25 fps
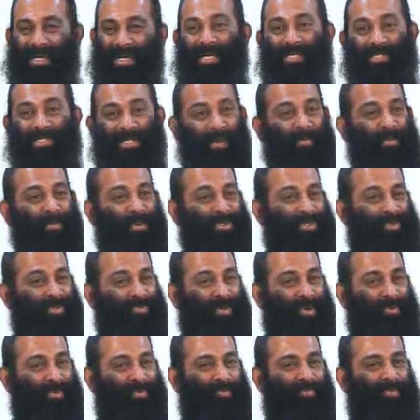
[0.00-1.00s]
Suppose if
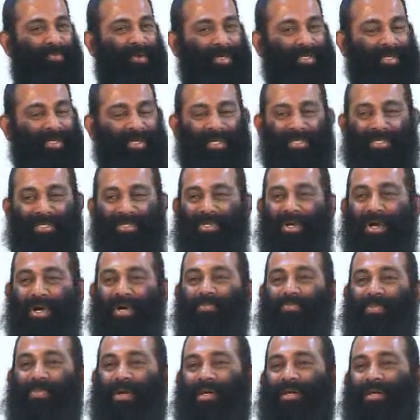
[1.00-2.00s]
your father has
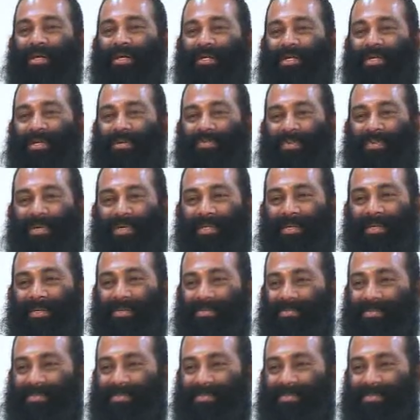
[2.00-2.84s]
not married your mother,